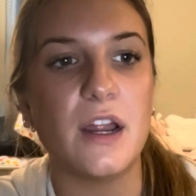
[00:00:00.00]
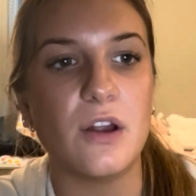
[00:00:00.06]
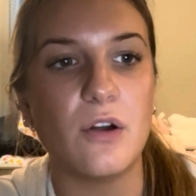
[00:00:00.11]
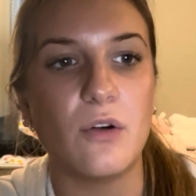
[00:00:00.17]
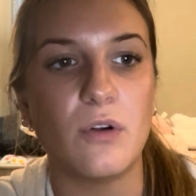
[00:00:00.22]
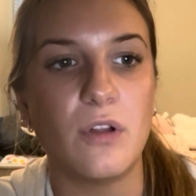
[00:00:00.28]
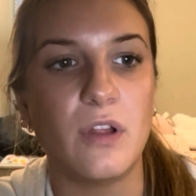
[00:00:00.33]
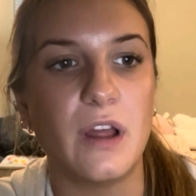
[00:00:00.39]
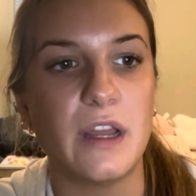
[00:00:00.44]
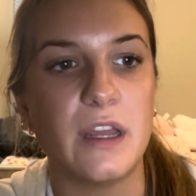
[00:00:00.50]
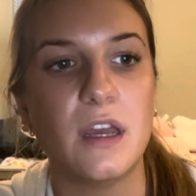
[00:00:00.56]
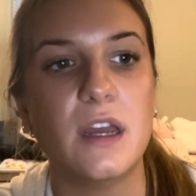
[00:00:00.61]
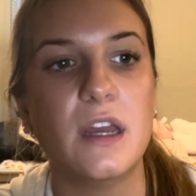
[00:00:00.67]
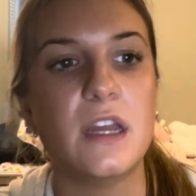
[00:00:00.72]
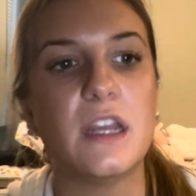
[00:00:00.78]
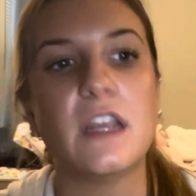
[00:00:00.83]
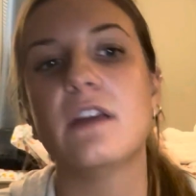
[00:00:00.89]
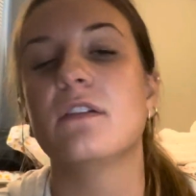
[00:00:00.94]
or
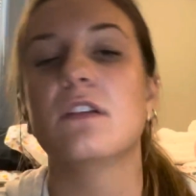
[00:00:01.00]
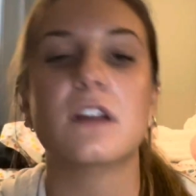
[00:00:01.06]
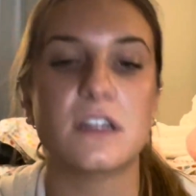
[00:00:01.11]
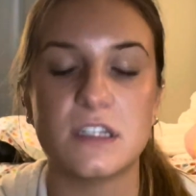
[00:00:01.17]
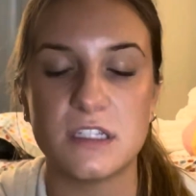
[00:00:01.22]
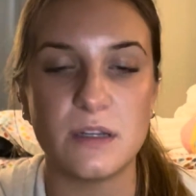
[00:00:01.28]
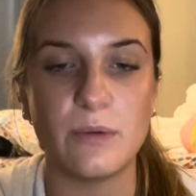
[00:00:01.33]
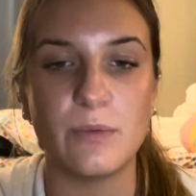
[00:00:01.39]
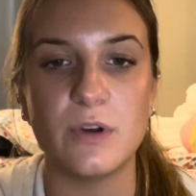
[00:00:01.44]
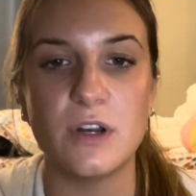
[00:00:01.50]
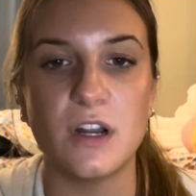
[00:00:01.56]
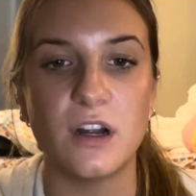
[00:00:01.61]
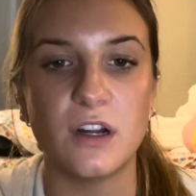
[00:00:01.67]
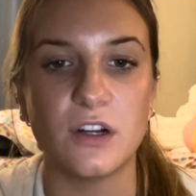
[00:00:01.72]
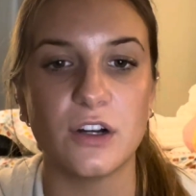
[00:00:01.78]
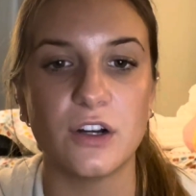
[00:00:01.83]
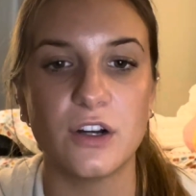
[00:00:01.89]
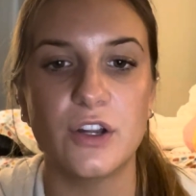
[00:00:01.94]
giving it to someone
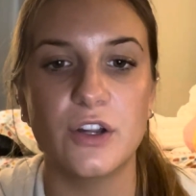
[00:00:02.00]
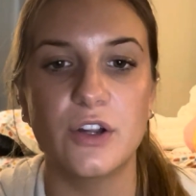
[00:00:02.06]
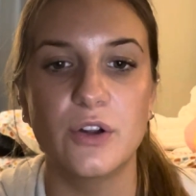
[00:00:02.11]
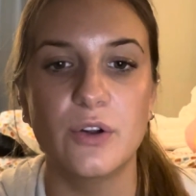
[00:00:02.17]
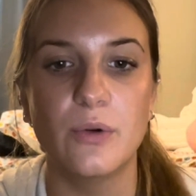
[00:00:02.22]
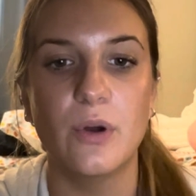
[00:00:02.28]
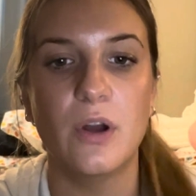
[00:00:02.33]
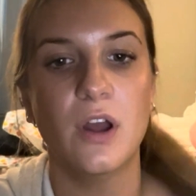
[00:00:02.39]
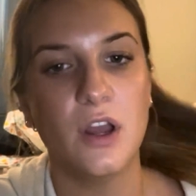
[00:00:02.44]
younger who